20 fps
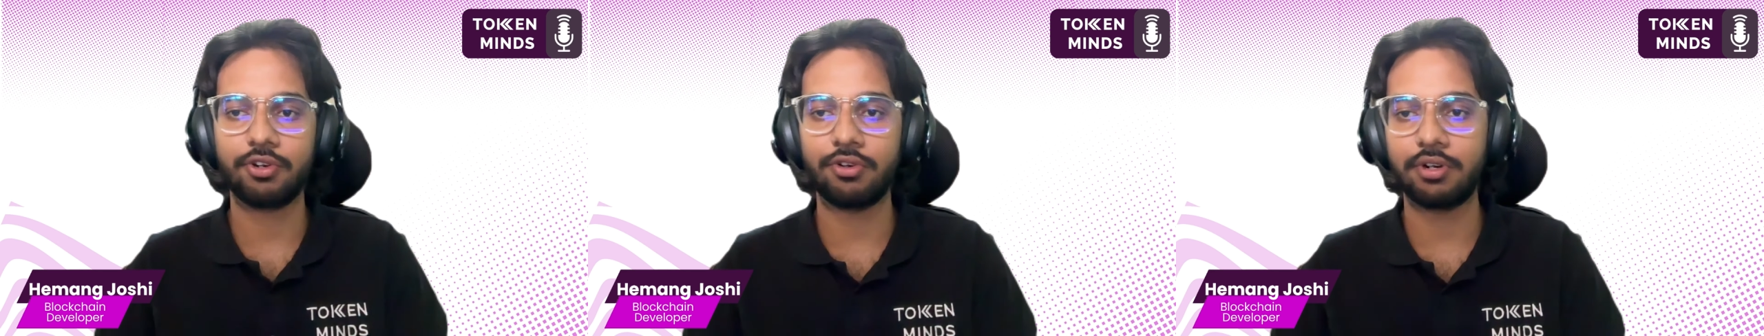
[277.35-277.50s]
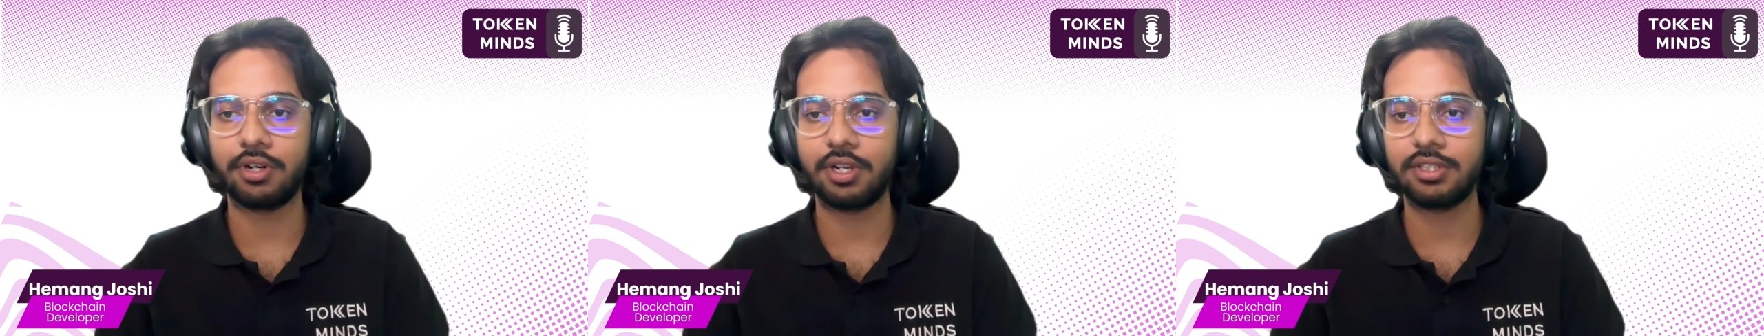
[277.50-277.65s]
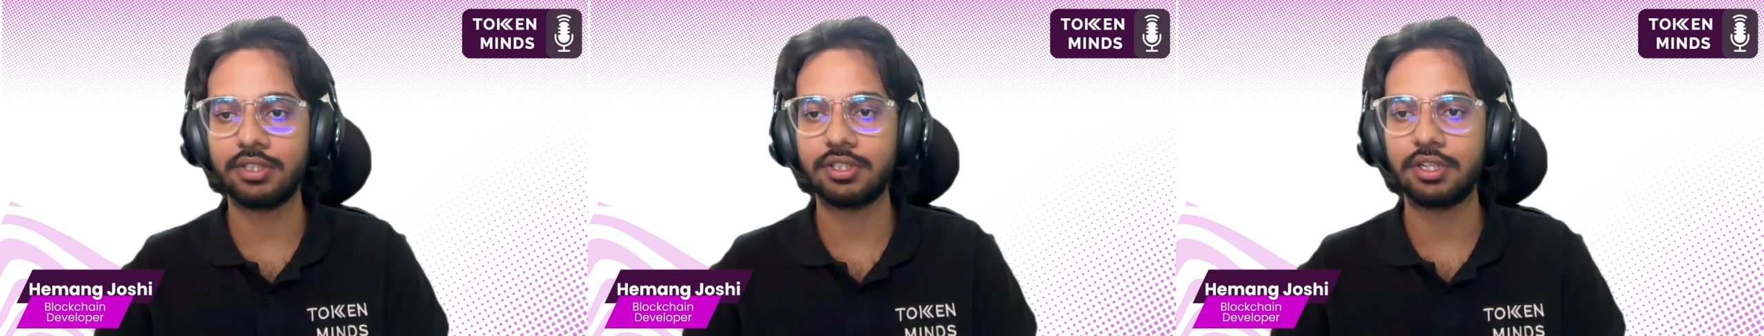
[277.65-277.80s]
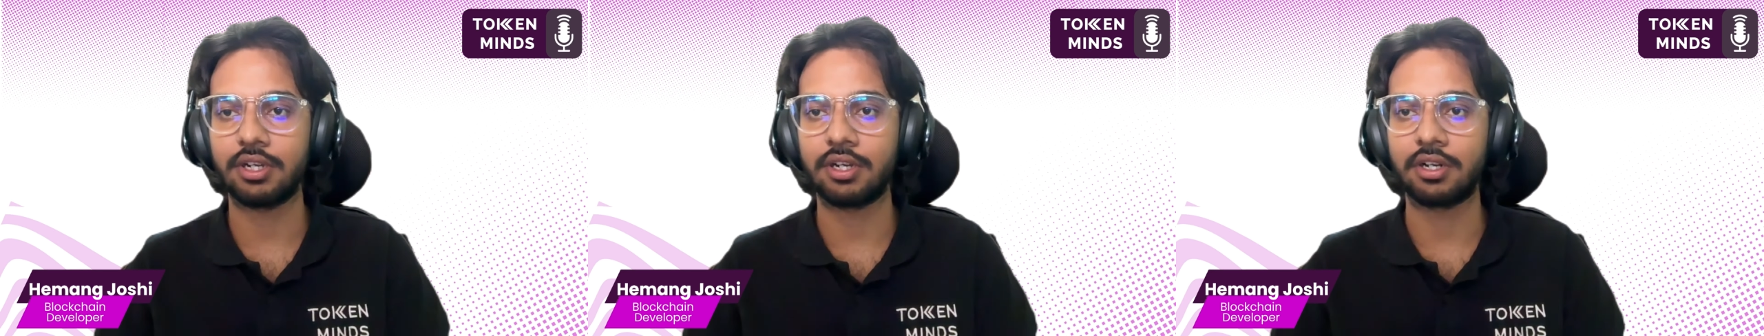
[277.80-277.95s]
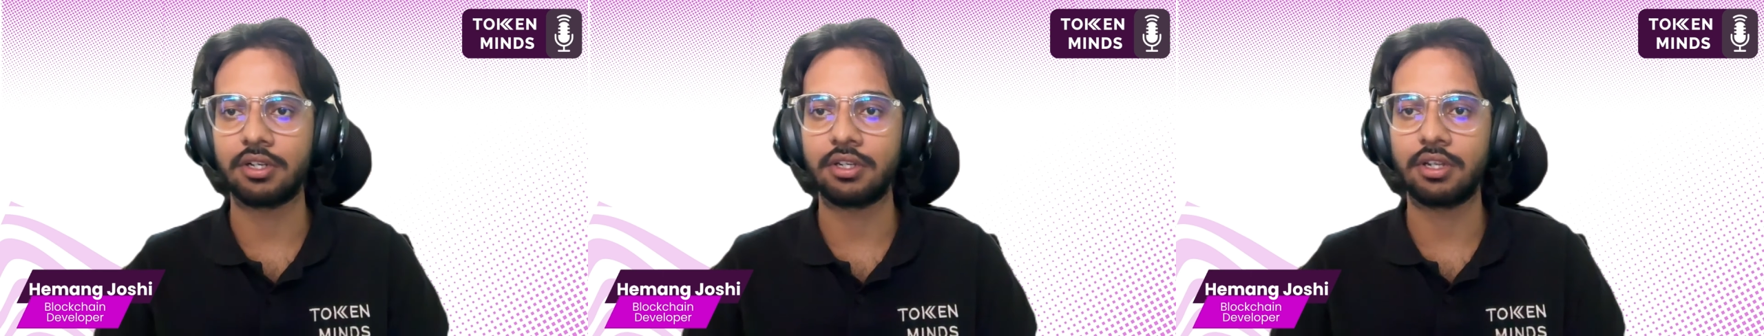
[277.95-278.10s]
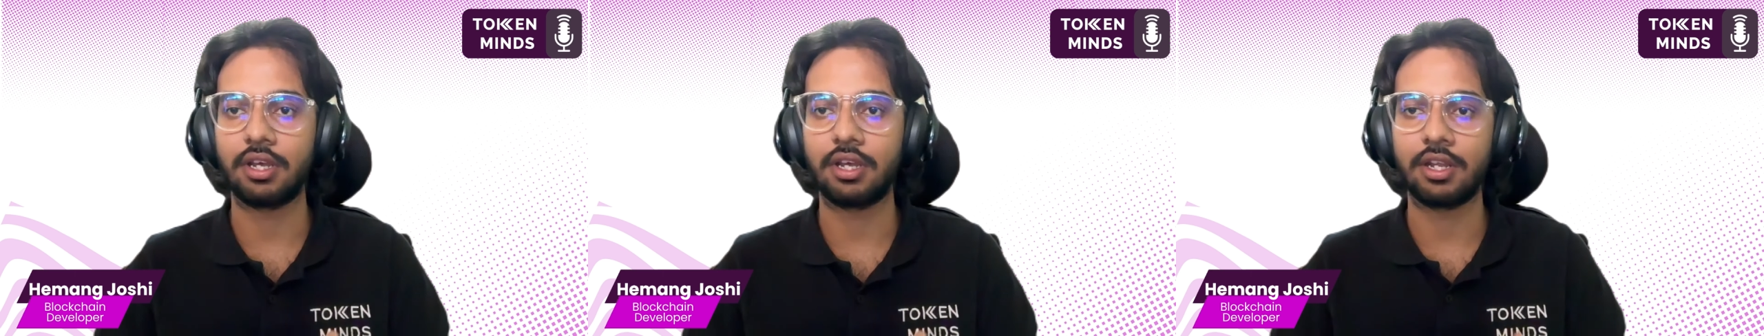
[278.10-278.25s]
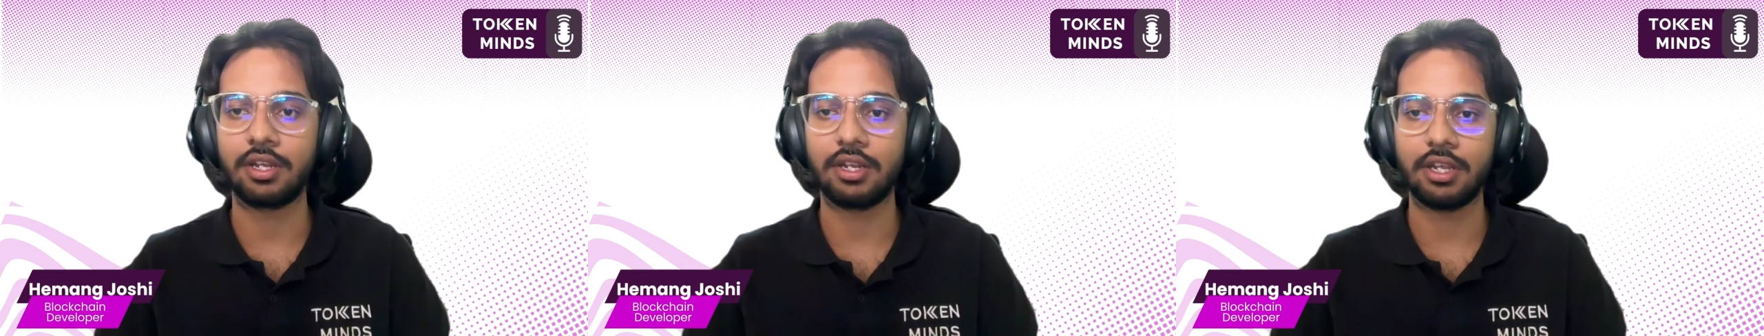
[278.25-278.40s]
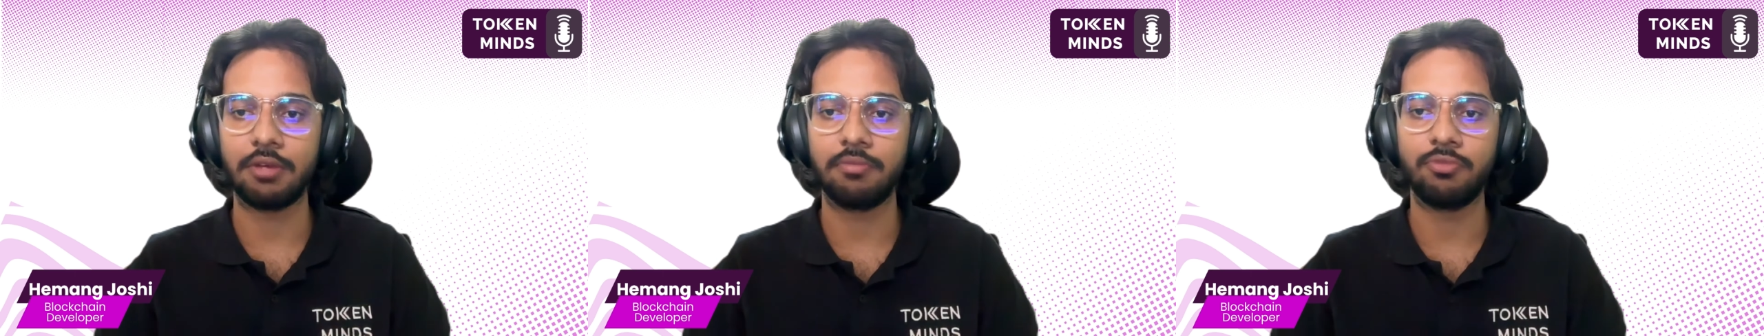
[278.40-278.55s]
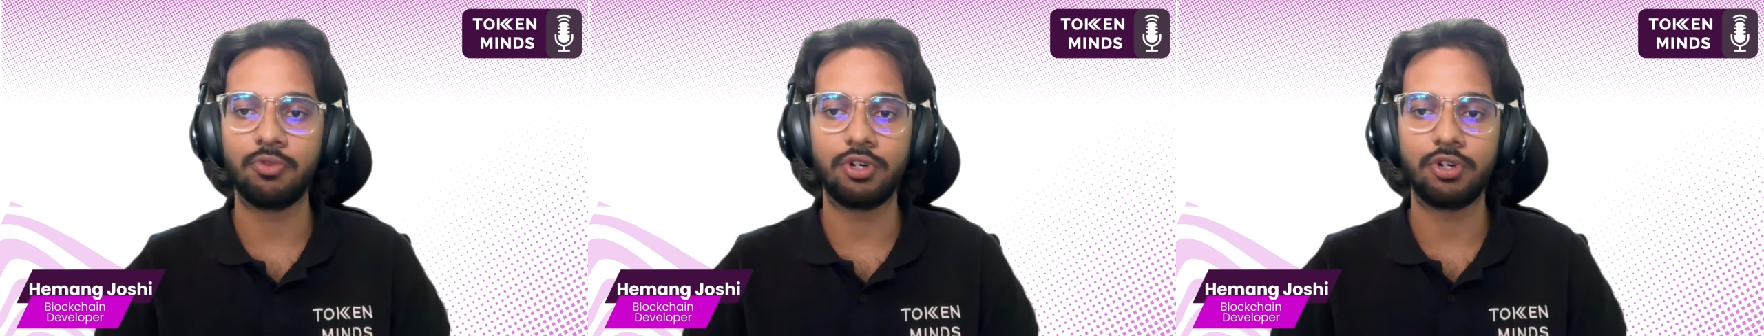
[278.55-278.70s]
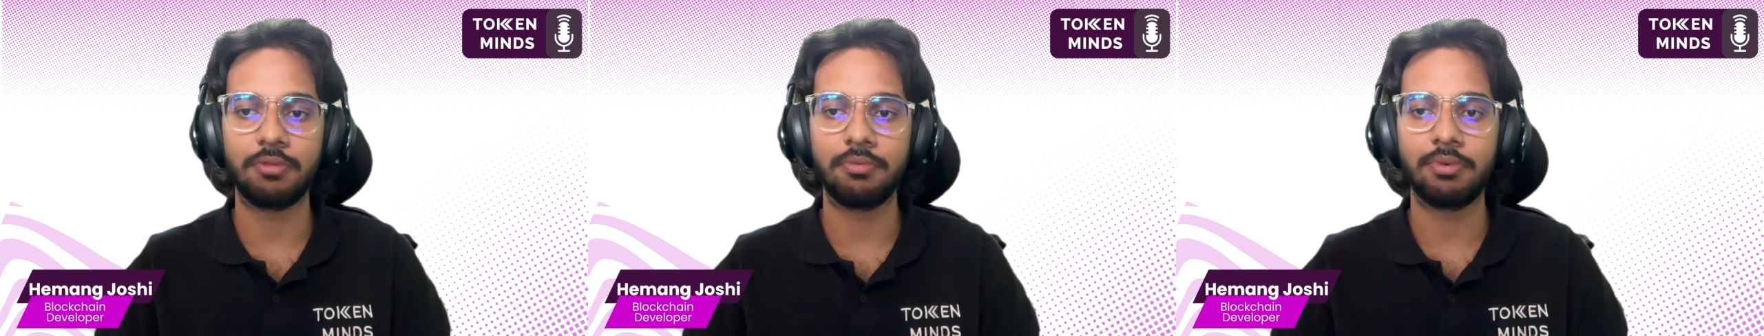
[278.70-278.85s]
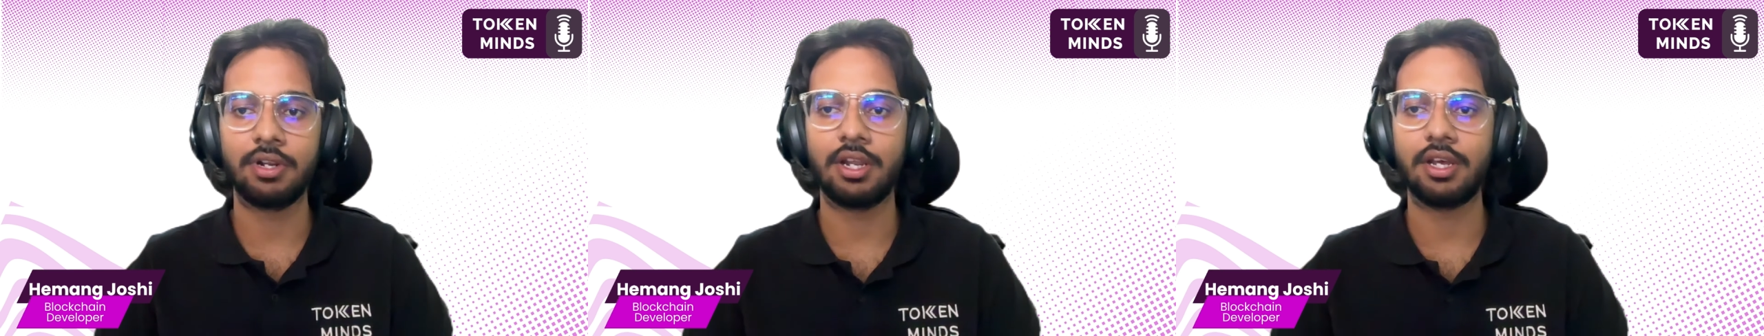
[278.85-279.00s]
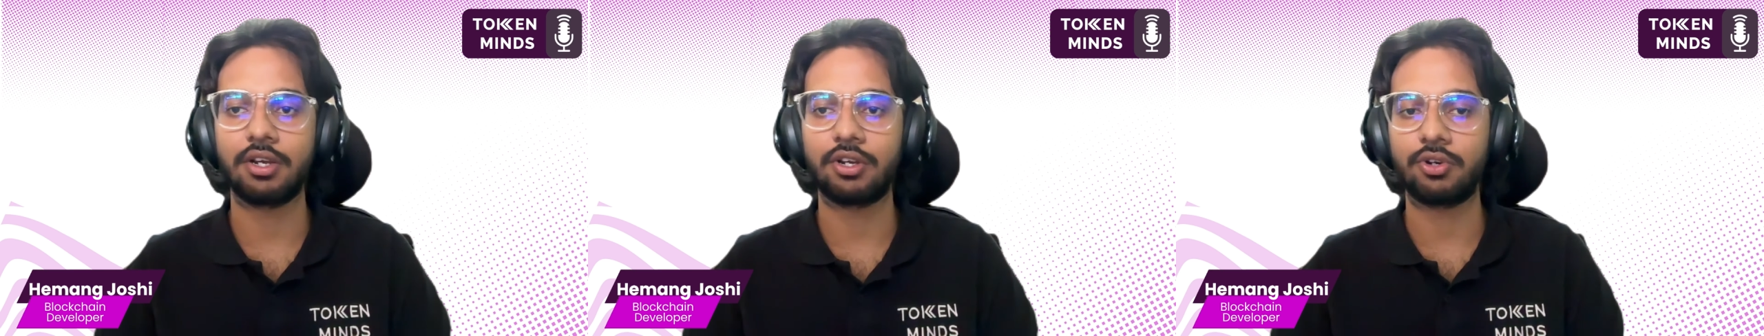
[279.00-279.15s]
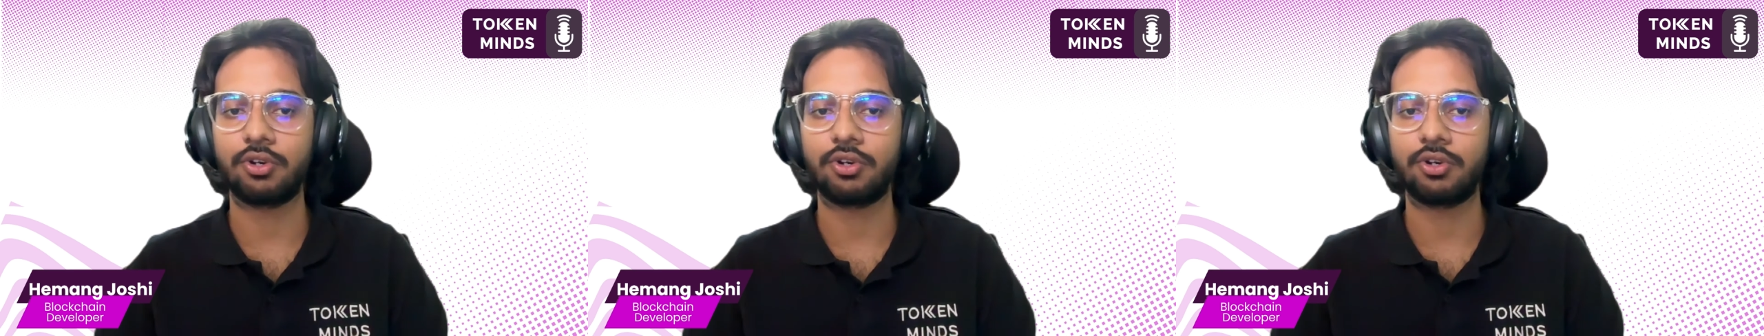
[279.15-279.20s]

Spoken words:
contracts are an immutable